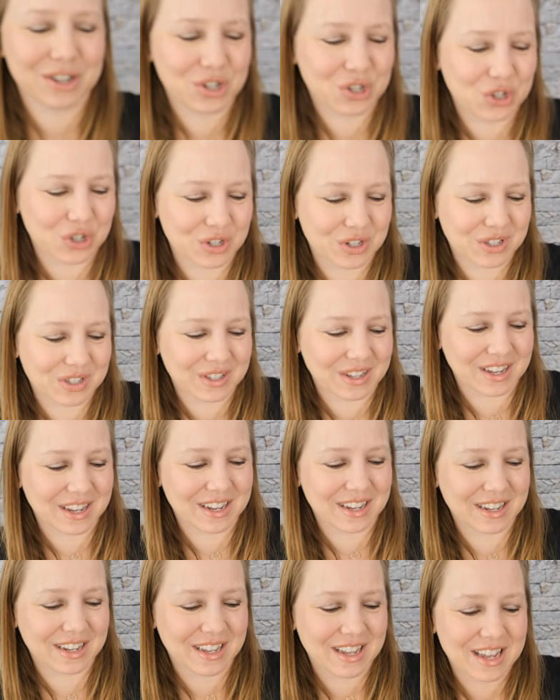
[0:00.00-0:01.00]
it's just
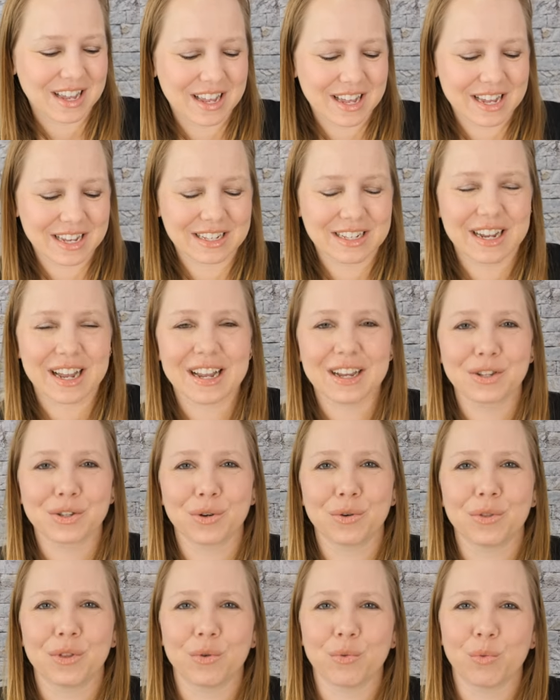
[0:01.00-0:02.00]
like, it takes
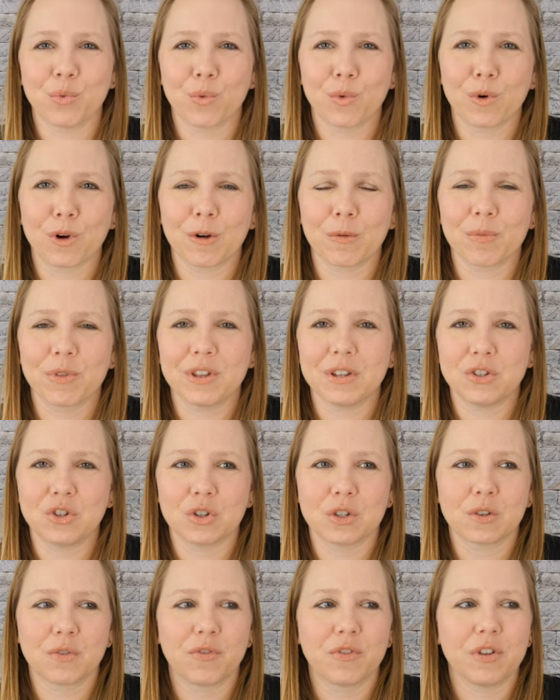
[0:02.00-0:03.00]
on the warmth that
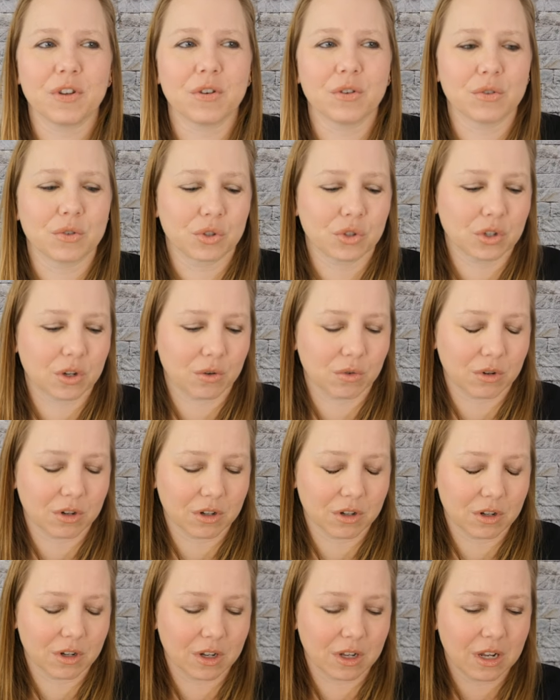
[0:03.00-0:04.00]
just feels so
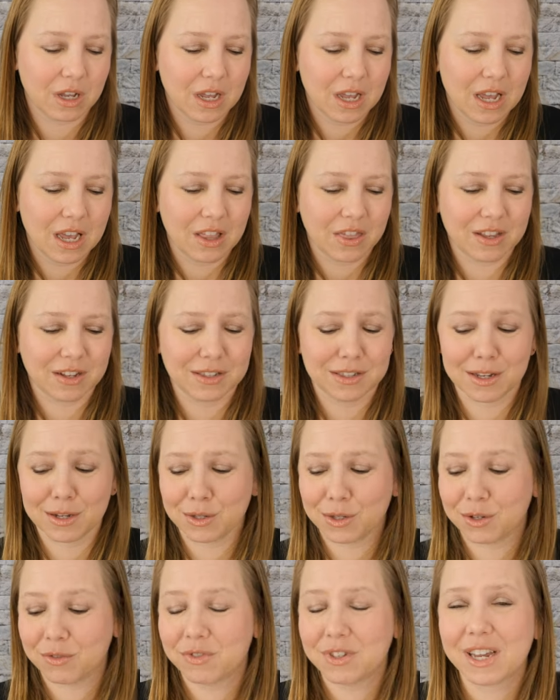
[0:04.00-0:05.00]
good. The
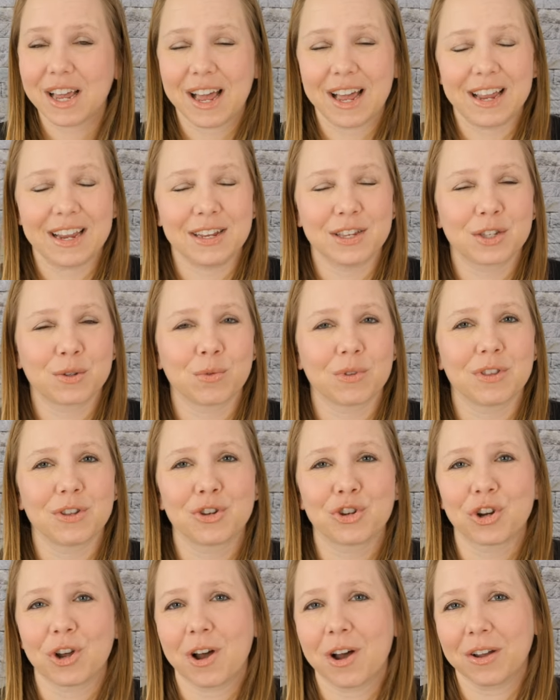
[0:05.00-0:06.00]
sense of taste with the
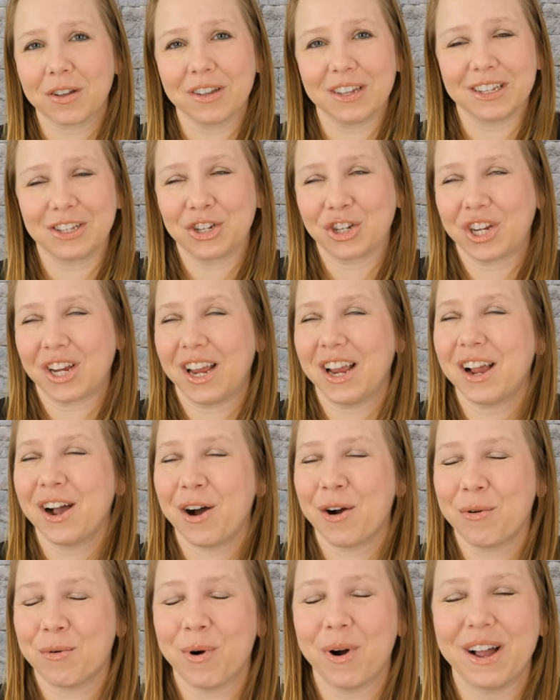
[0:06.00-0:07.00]
chocolate she
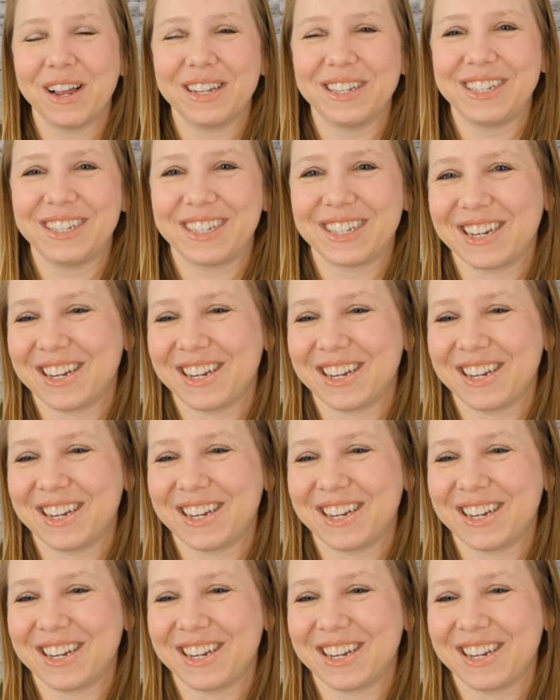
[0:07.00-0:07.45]
always